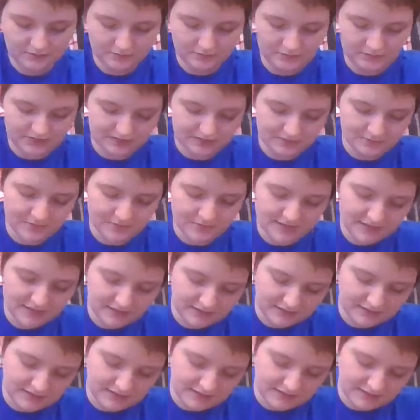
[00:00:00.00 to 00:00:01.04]
but they're
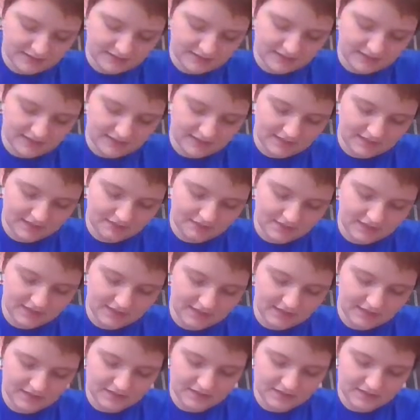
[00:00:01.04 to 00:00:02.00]
pink on the inside, and they're not